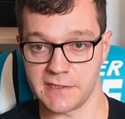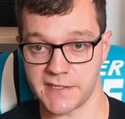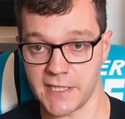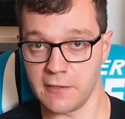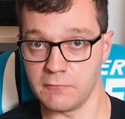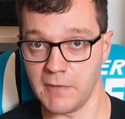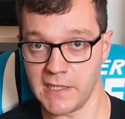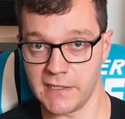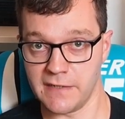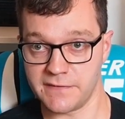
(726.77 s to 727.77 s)
sell well
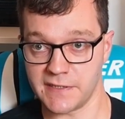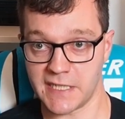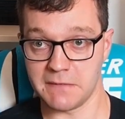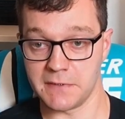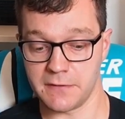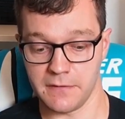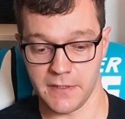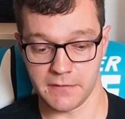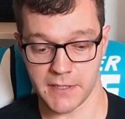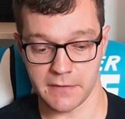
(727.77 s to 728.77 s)
enough to keep the
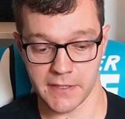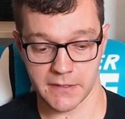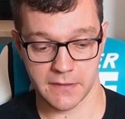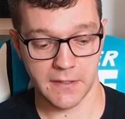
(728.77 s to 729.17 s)
studio going.